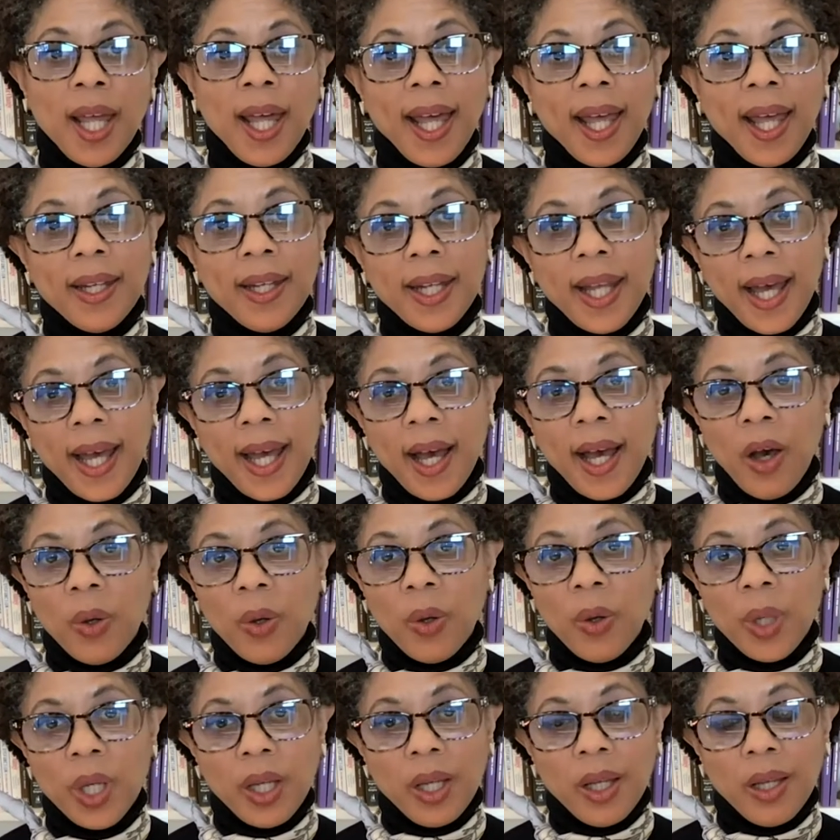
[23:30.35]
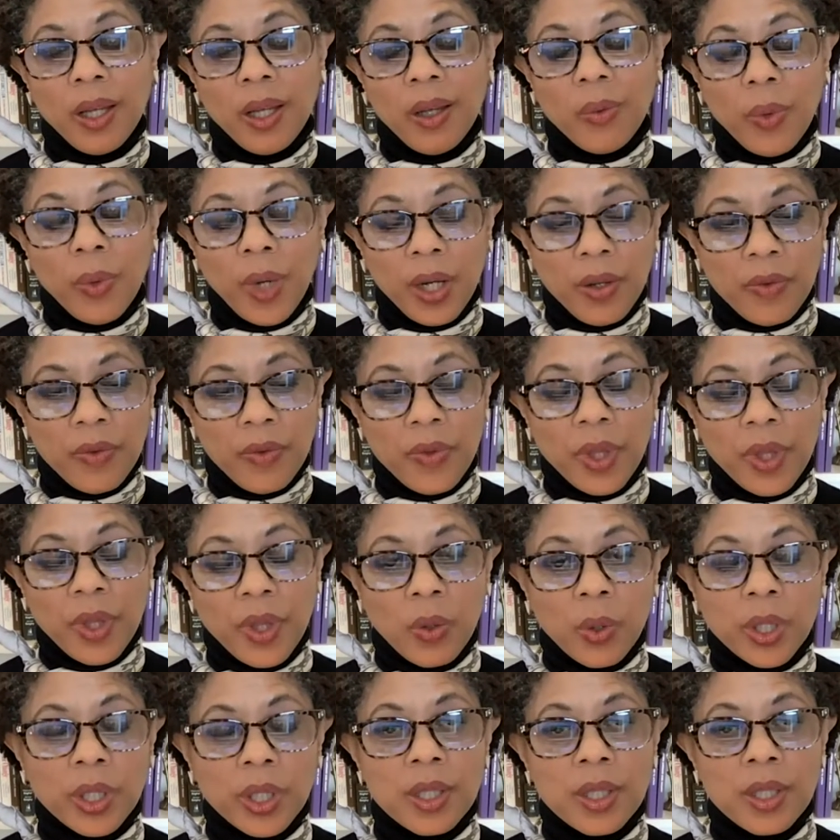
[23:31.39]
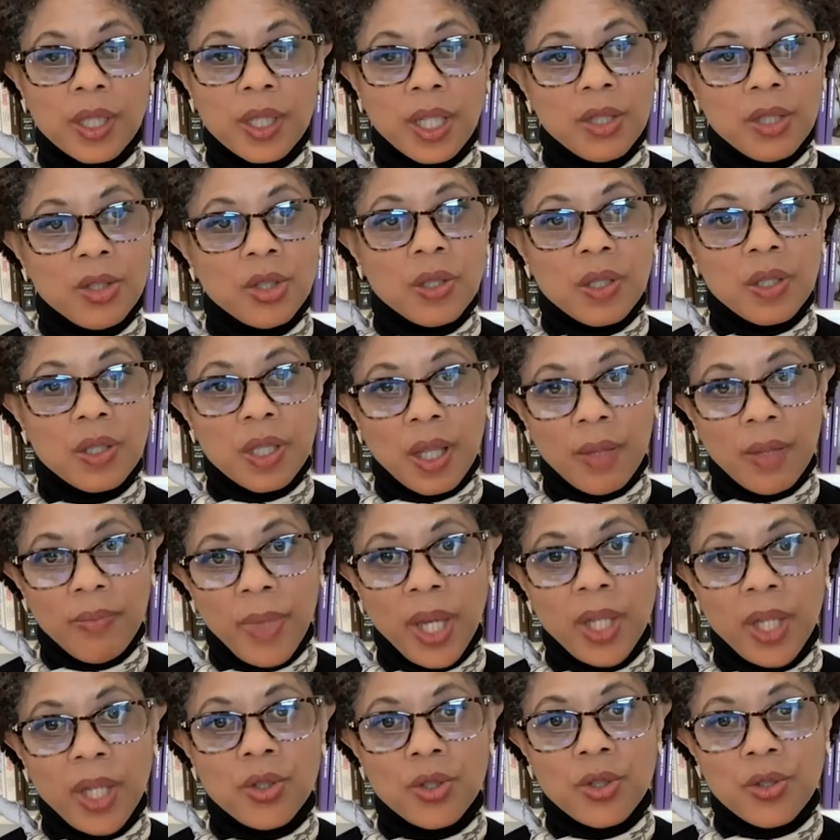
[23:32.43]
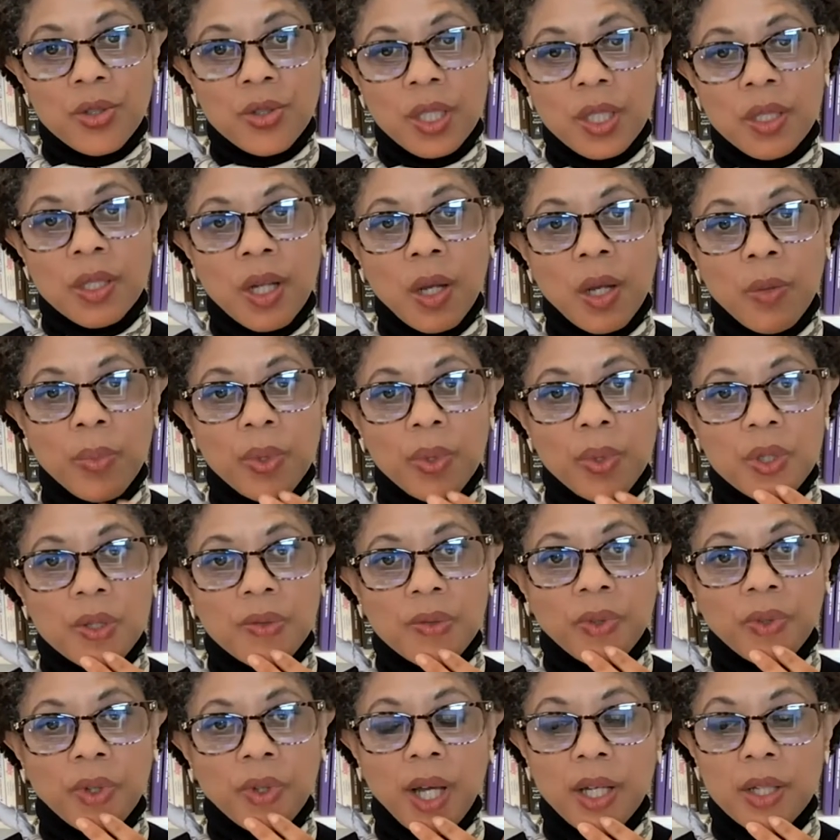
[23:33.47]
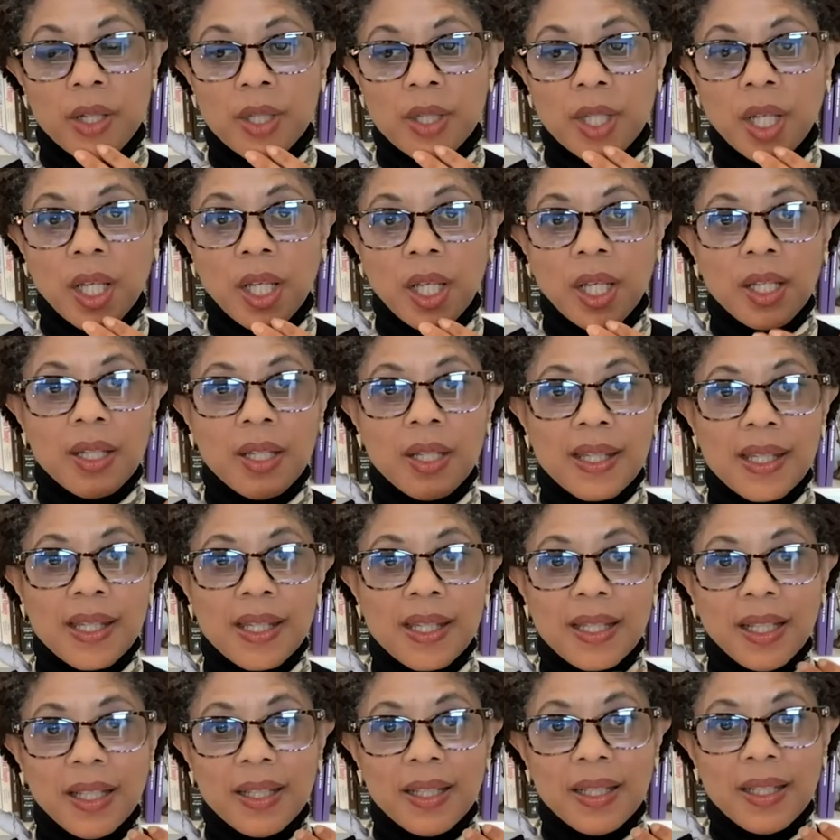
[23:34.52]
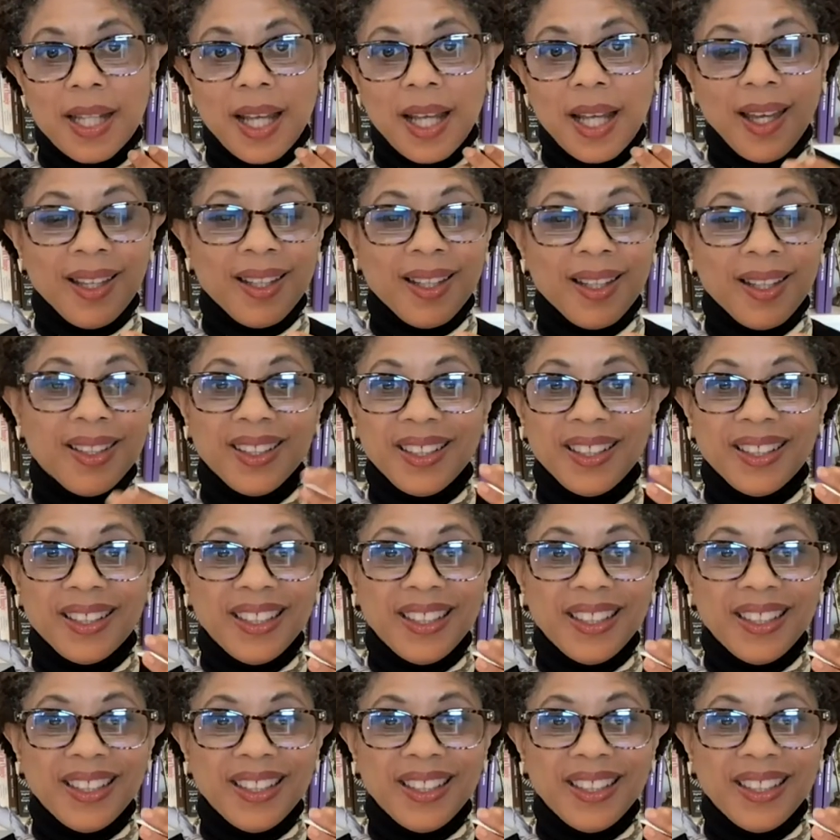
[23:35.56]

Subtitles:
And now one of the organizations that measures these numbers for us is saying,